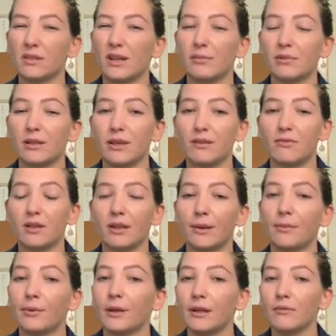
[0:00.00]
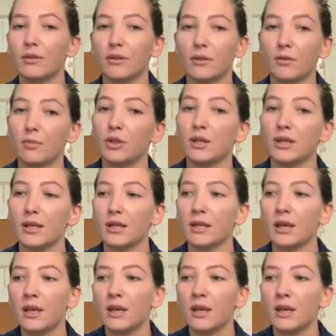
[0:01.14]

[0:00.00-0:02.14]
I believe collaborating with community